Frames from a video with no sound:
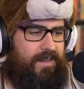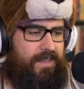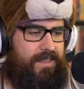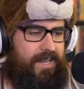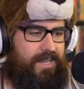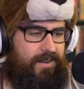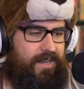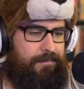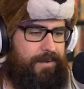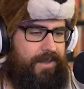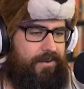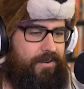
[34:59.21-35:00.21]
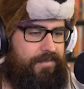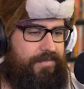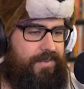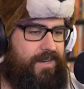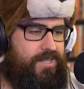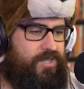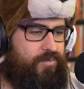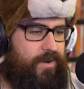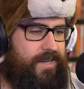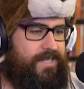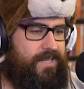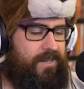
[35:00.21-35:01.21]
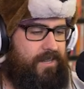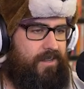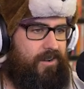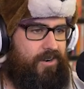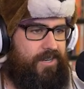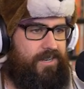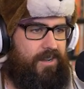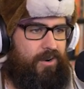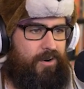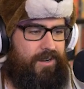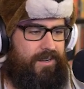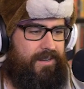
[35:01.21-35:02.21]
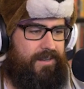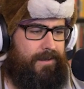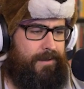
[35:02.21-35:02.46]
I think I'll get better if I just rest a little longer, you know? Okay.